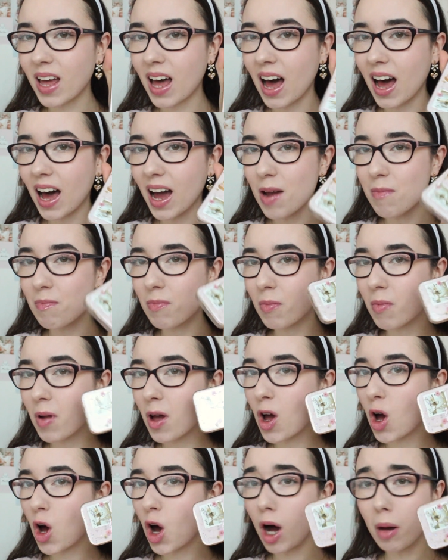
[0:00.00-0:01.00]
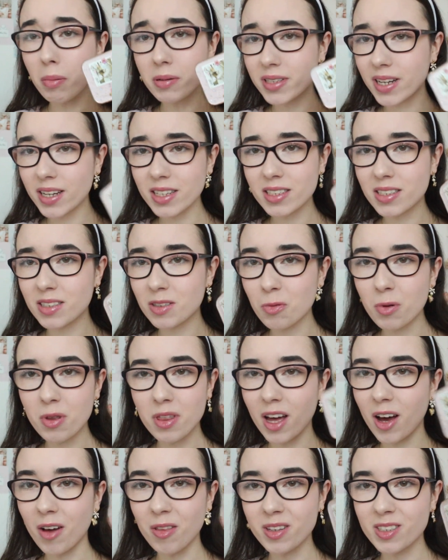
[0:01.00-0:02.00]
I'm obsessed with
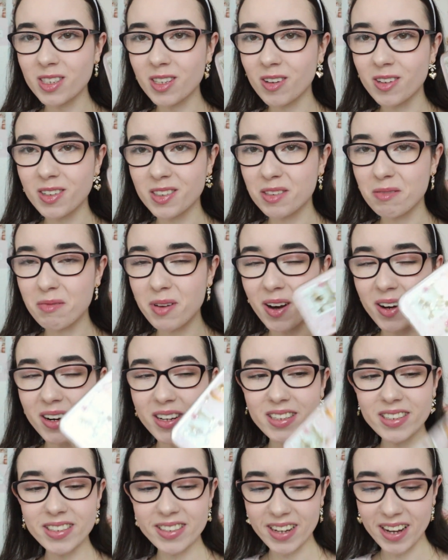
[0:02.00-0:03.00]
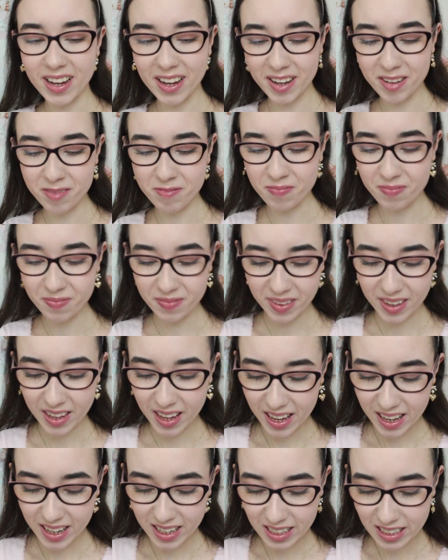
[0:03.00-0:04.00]
how this looks, to be honest.
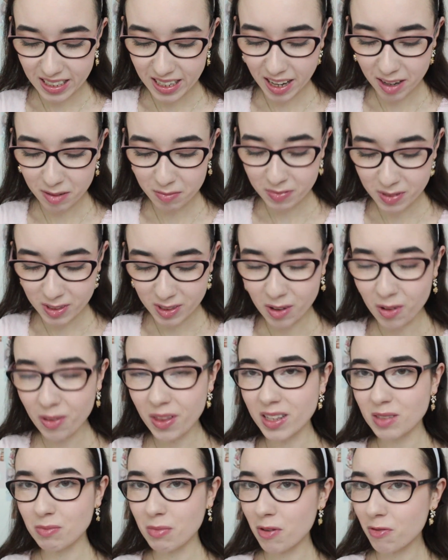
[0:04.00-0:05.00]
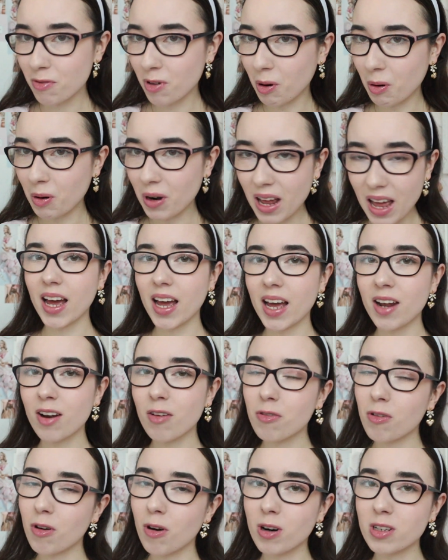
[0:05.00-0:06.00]
Yeah, so that's my phone. And
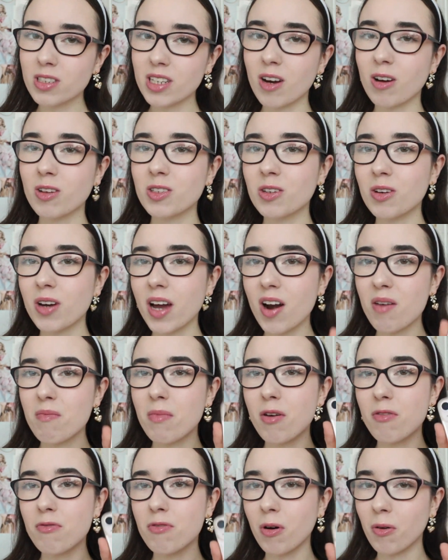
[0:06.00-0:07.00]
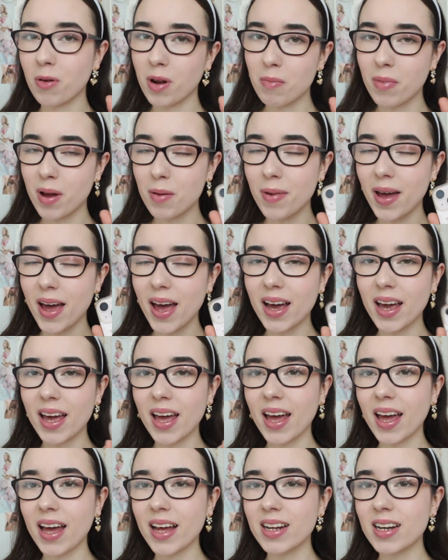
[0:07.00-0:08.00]
of course I also carry my phone in my bag,
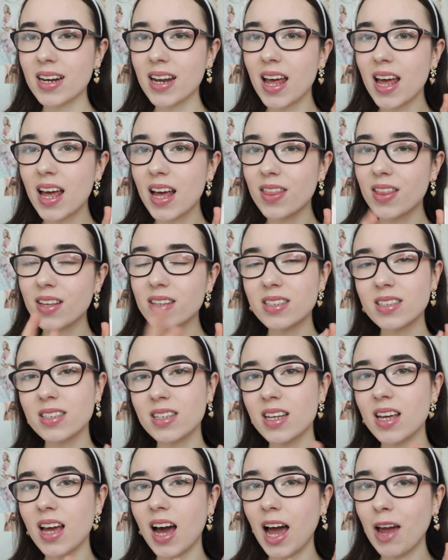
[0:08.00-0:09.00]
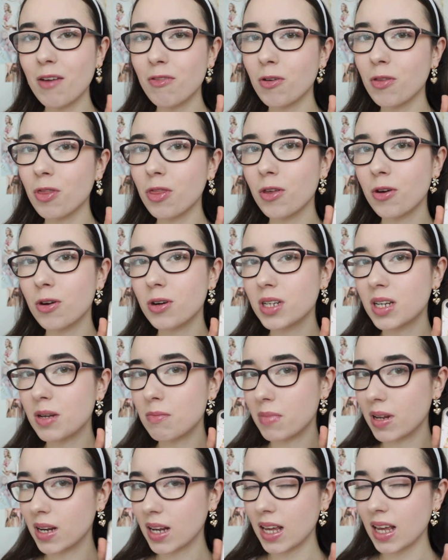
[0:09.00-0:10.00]
and this is the iPhone
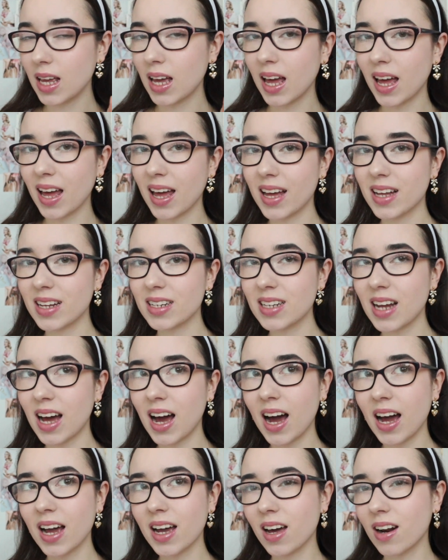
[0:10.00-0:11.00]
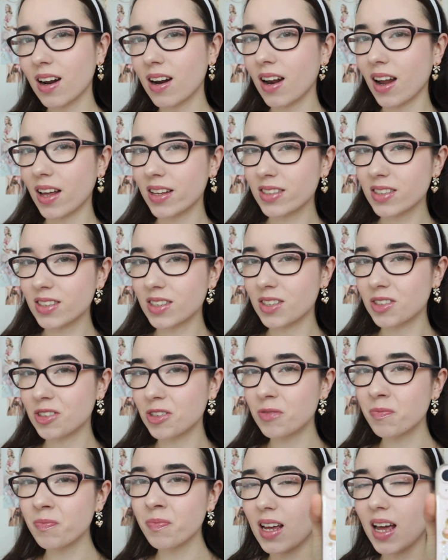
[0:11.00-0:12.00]
13 mini, and I got it last
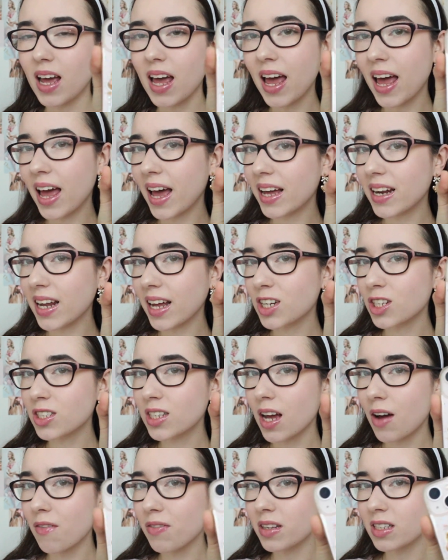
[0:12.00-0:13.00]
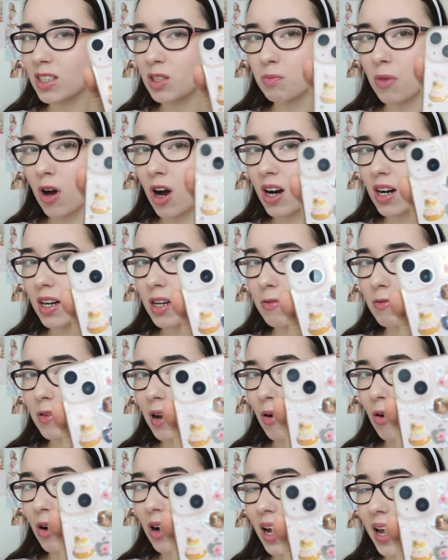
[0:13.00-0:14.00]
year. And I just have this sparkly
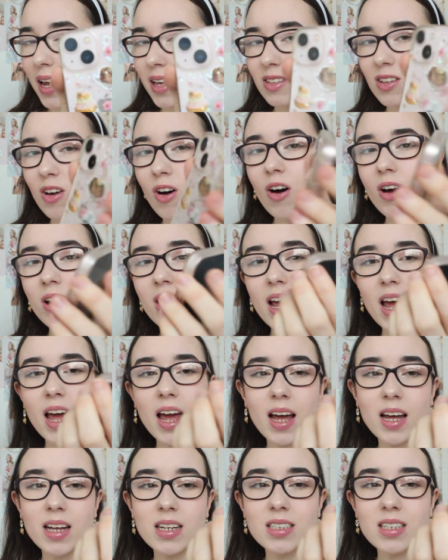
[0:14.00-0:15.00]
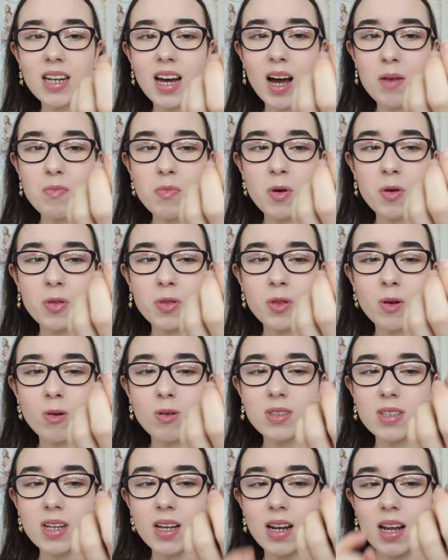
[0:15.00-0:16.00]
flower case on, and I put
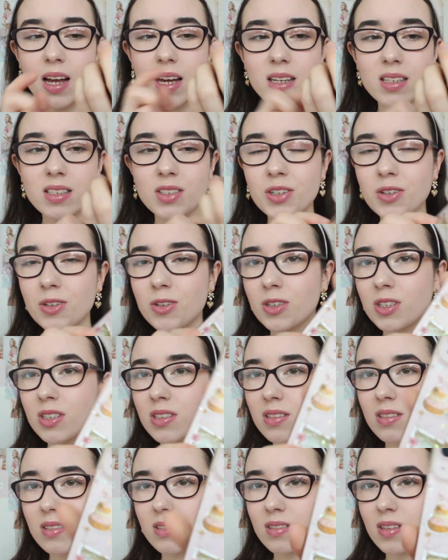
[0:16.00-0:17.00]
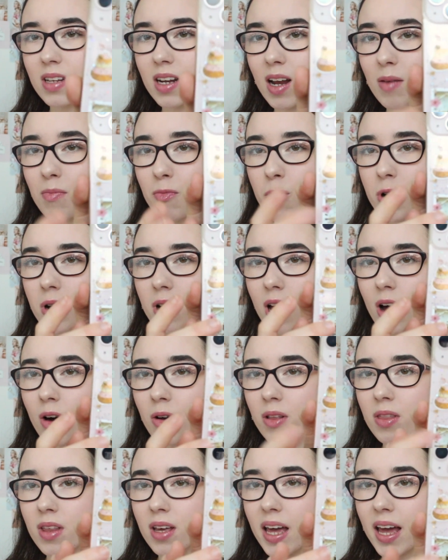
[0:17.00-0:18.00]
those like stickers that I printed
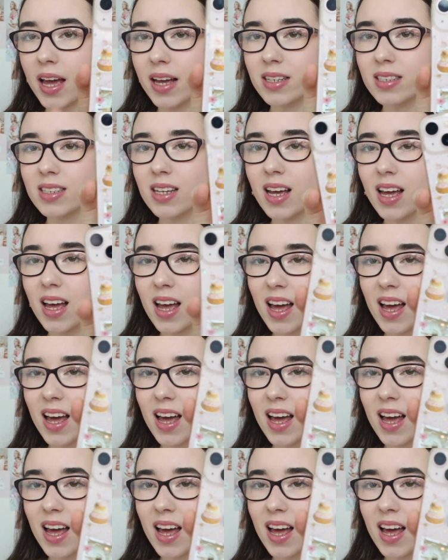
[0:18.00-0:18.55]
out in the case.